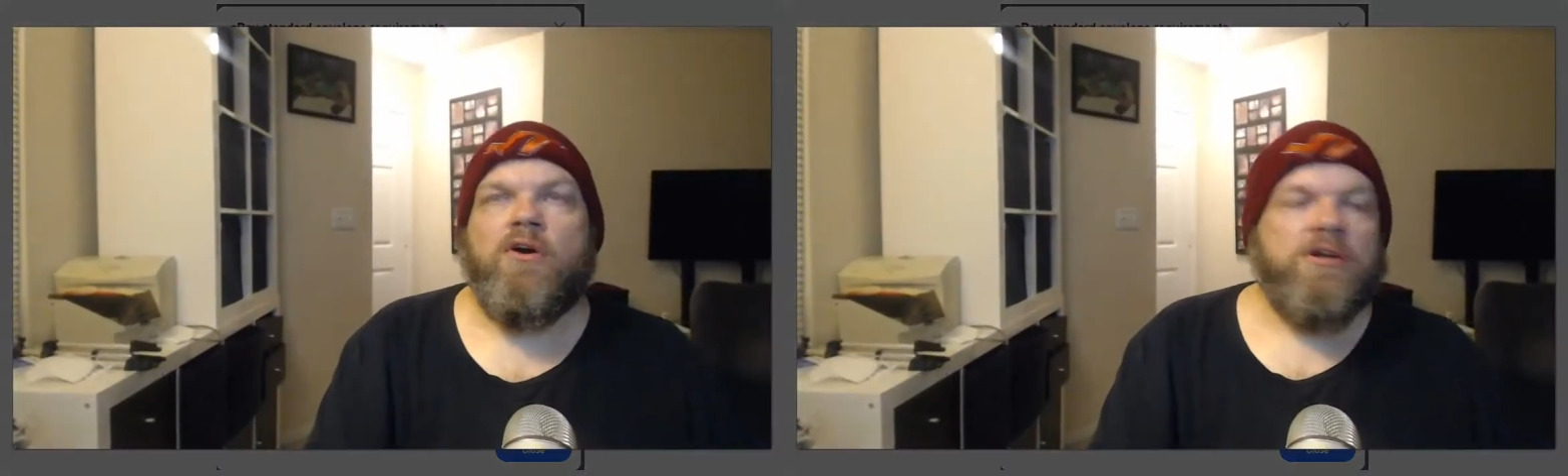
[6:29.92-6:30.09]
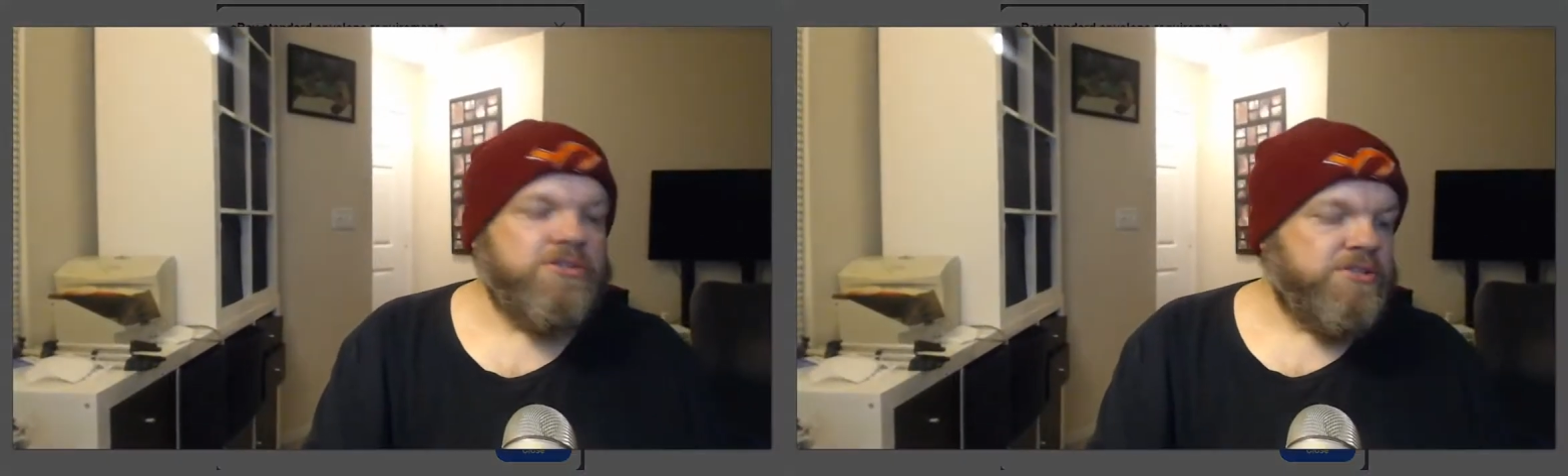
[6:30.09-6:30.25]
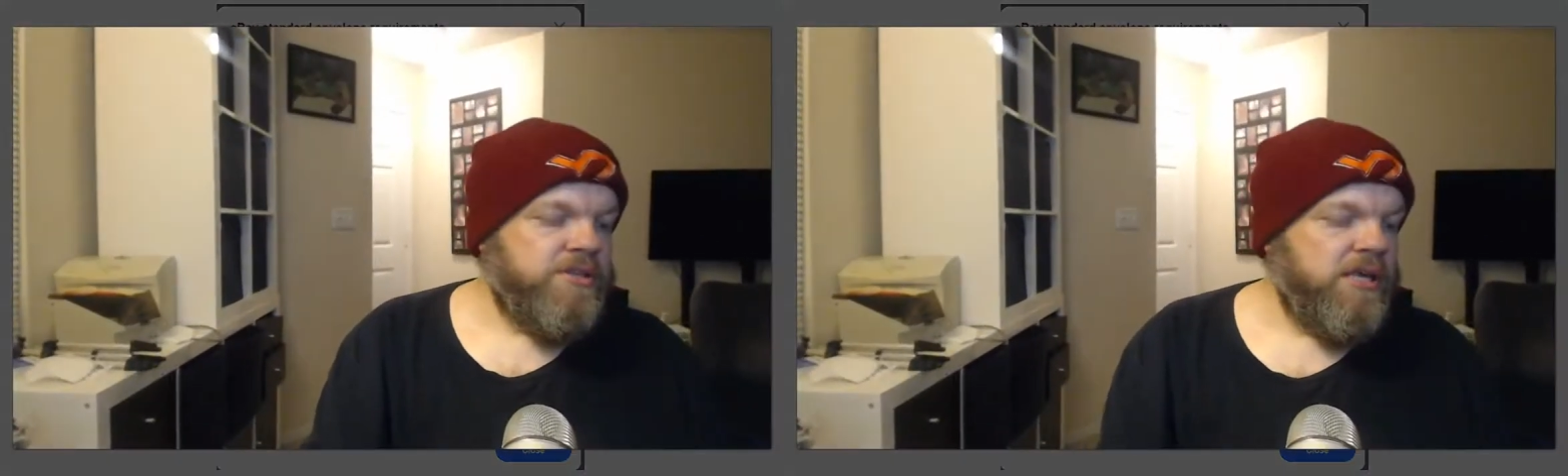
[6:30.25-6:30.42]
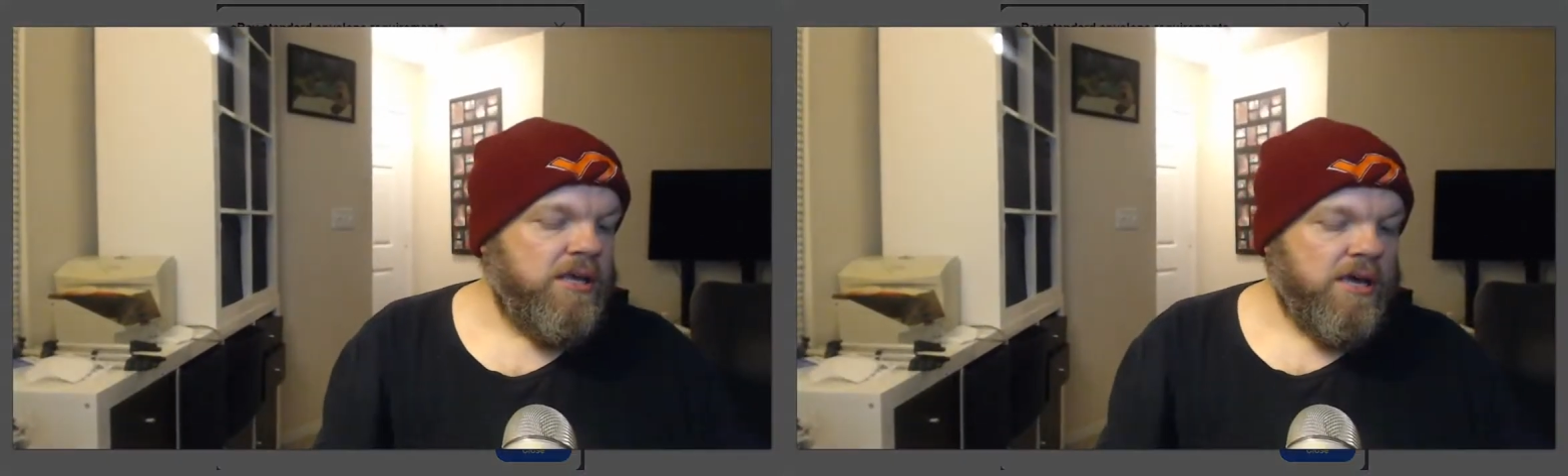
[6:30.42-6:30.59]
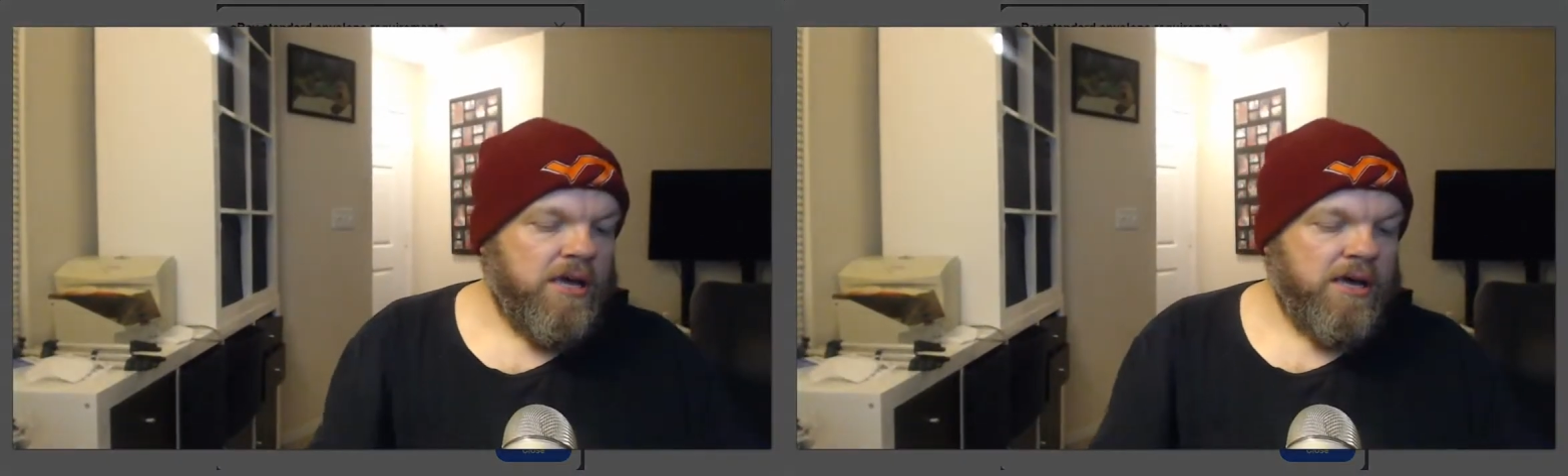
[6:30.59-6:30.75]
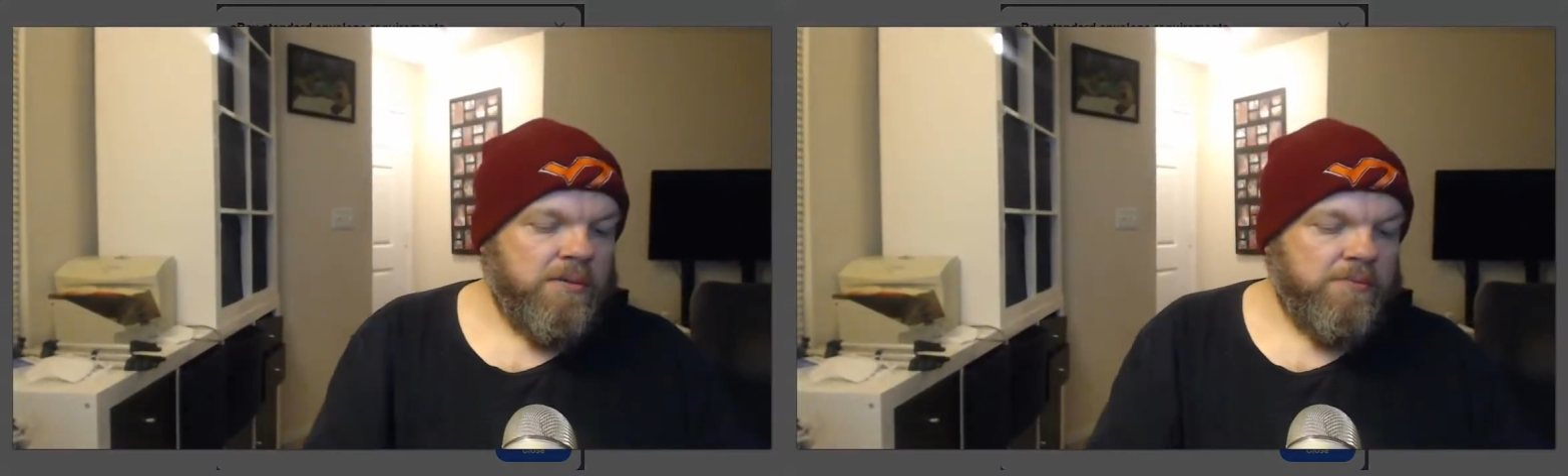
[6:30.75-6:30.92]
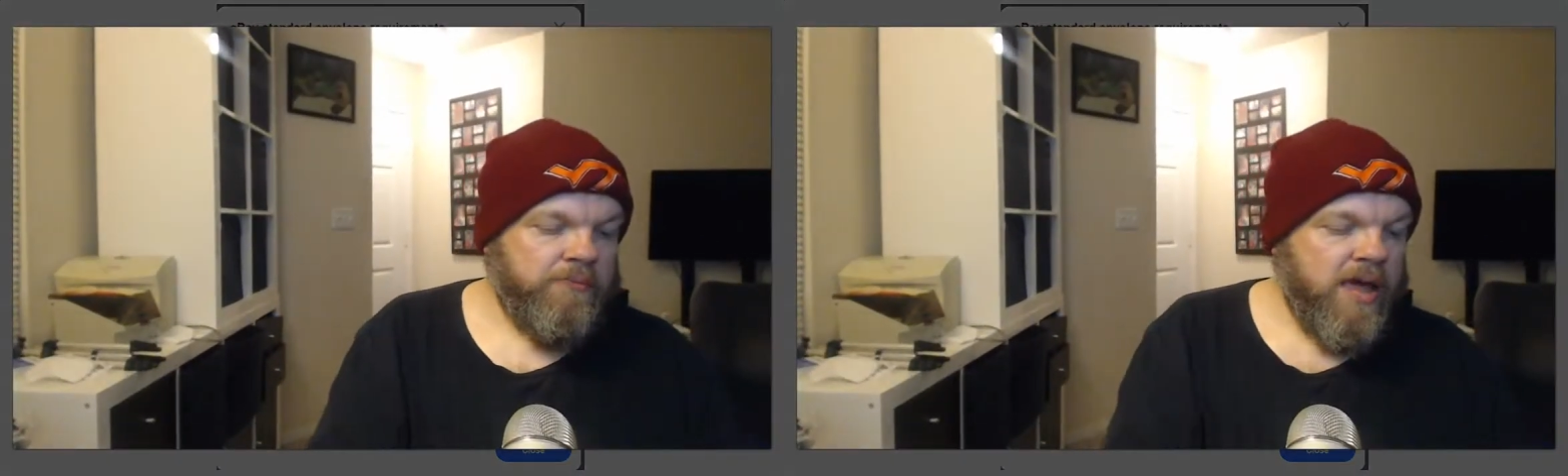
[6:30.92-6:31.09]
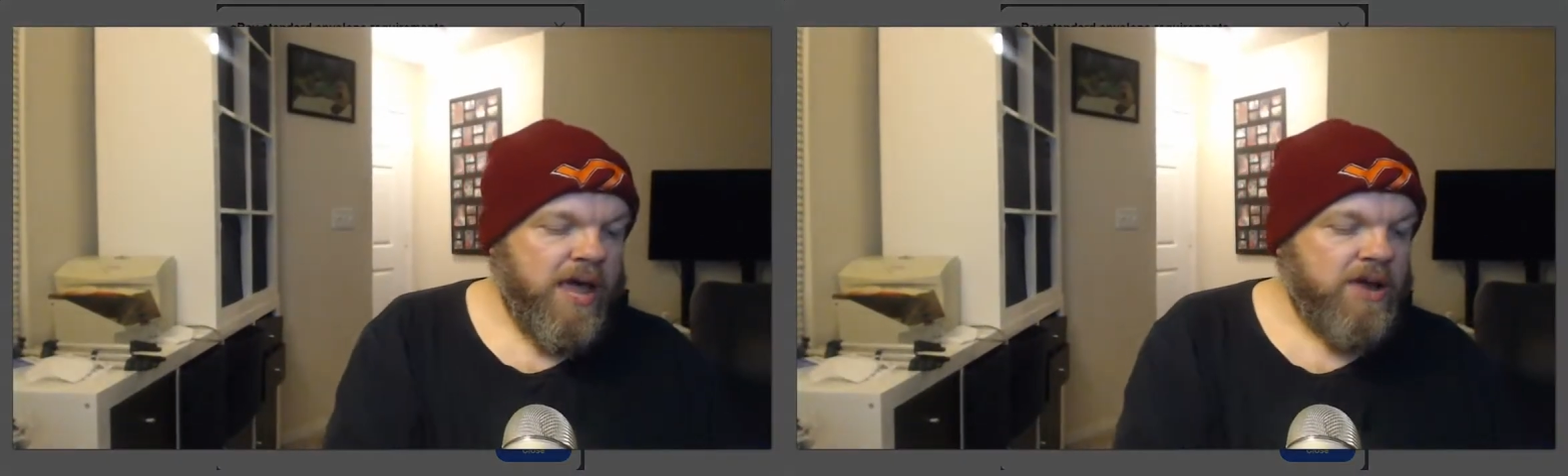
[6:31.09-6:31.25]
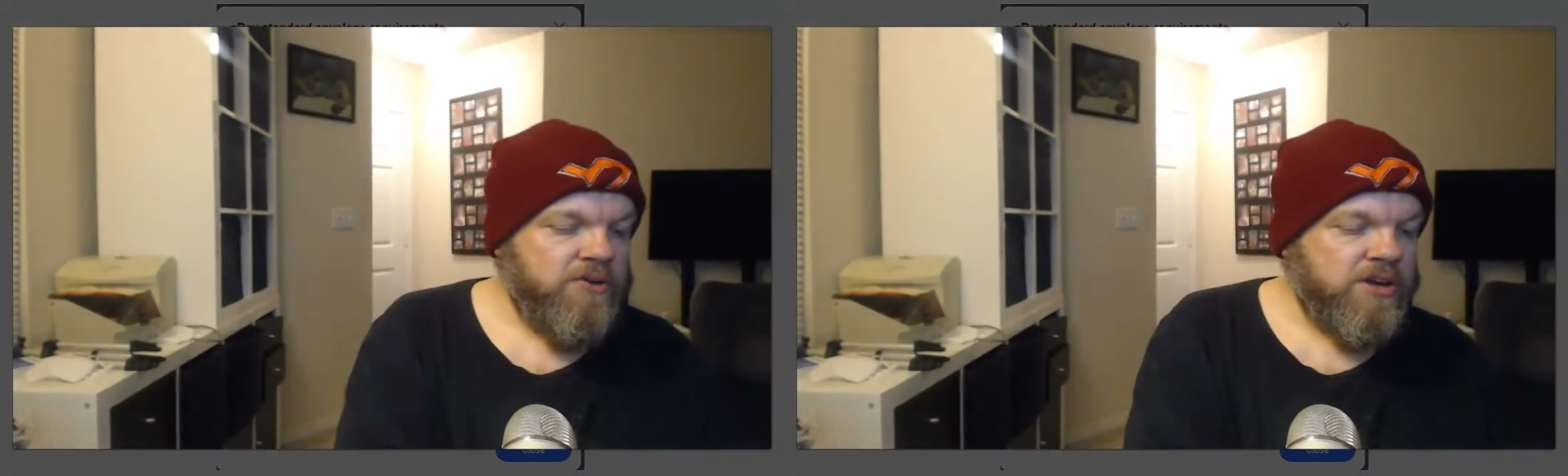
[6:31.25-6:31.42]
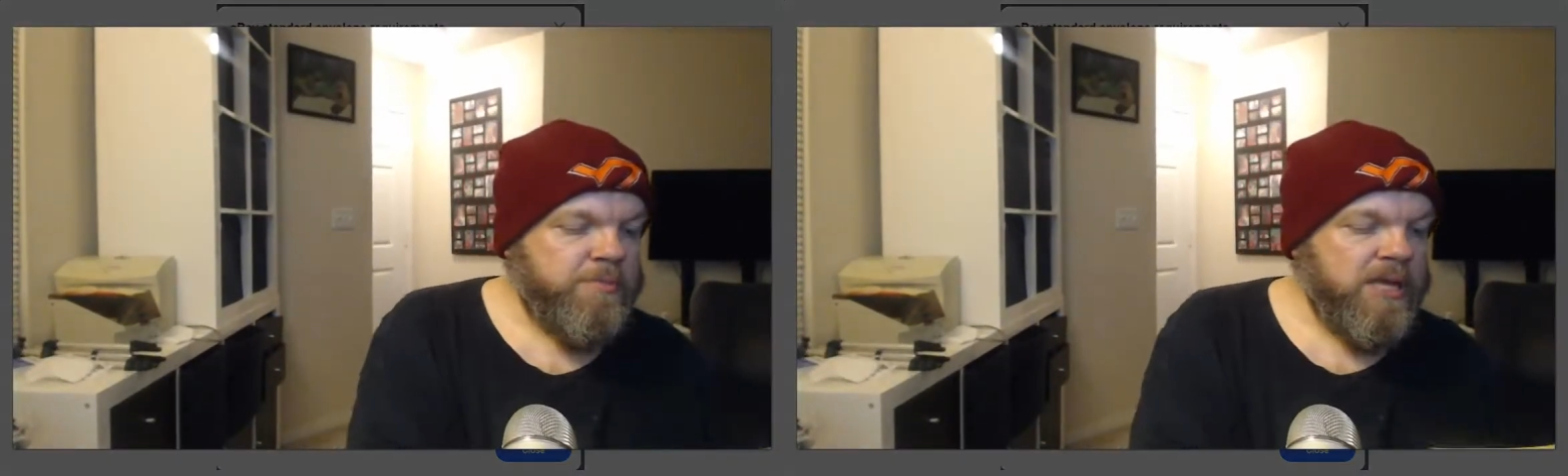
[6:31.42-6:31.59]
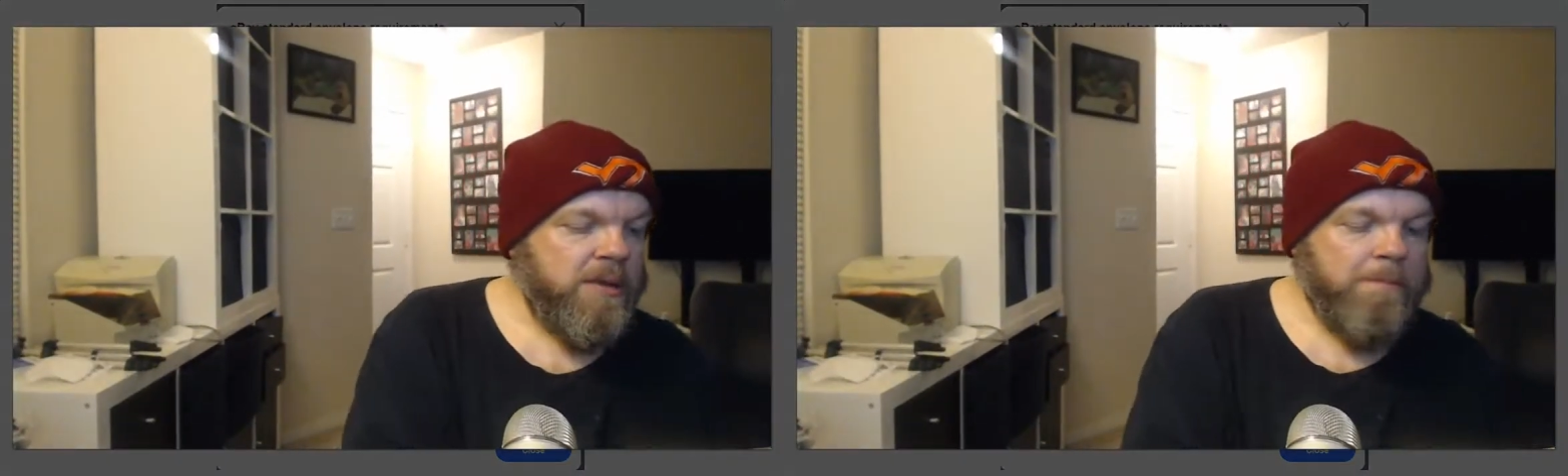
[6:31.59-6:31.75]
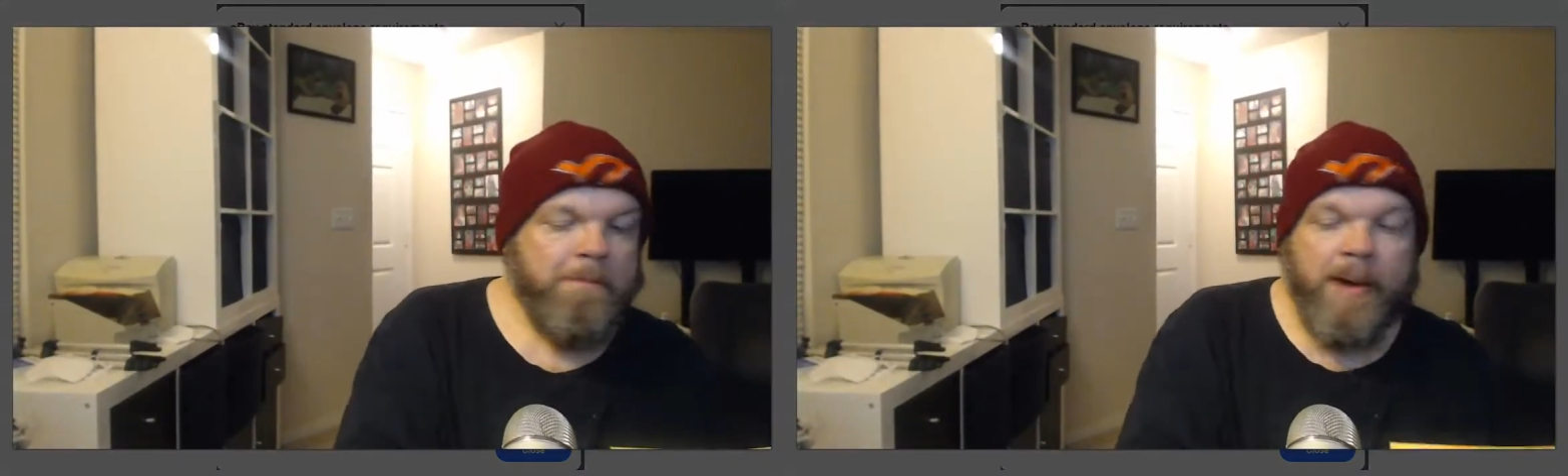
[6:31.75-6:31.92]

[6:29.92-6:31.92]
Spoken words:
as the address being